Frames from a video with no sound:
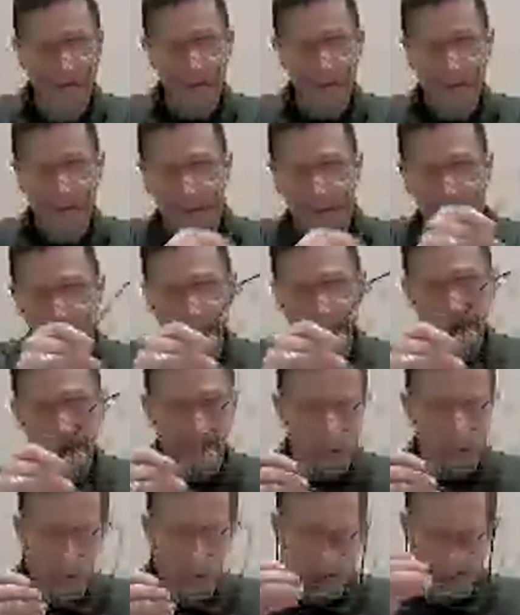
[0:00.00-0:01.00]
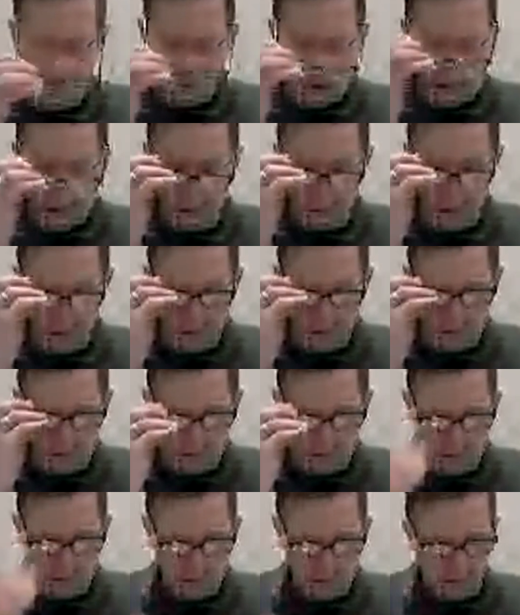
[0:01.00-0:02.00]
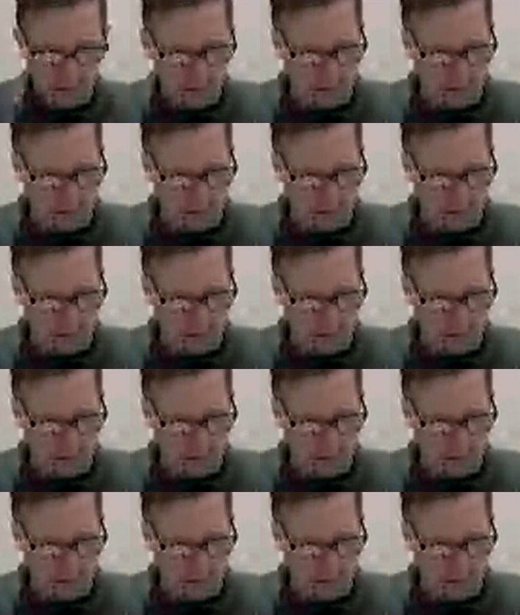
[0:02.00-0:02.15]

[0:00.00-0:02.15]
You come right in around the corner and